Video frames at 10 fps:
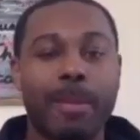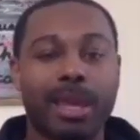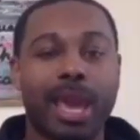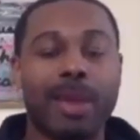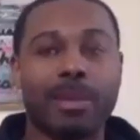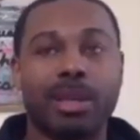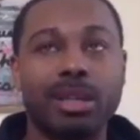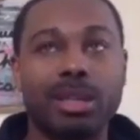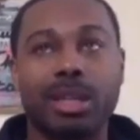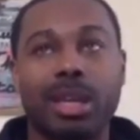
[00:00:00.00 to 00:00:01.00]
became
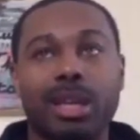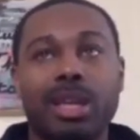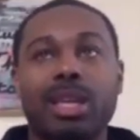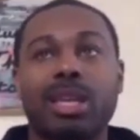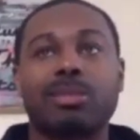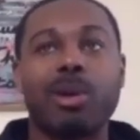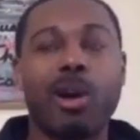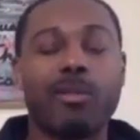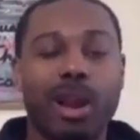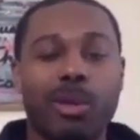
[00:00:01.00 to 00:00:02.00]
good at
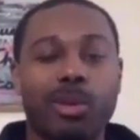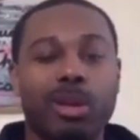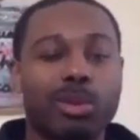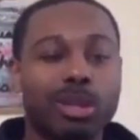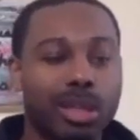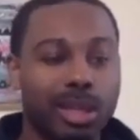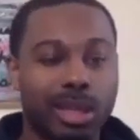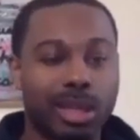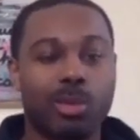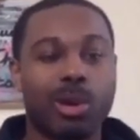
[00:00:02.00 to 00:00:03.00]
small fry, I went rookie, and
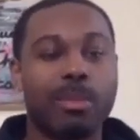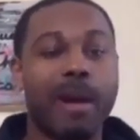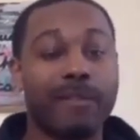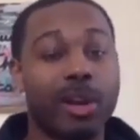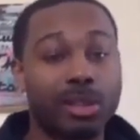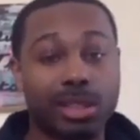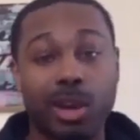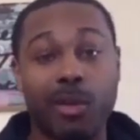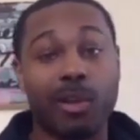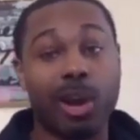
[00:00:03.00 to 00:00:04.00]
then won my first year
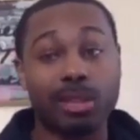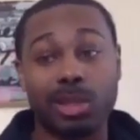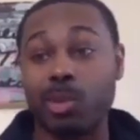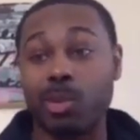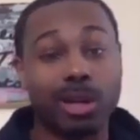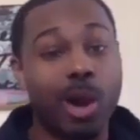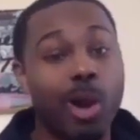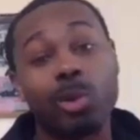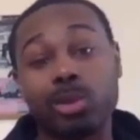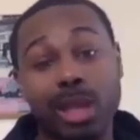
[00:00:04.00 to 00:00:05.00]
on varsity. We won the
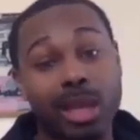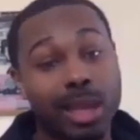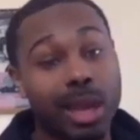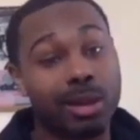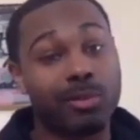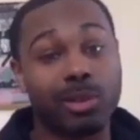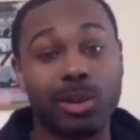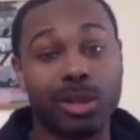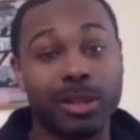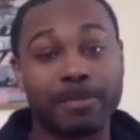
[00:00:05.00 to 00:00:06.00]
whole thing down in
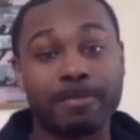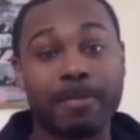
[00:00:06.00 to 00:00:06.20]
Florida.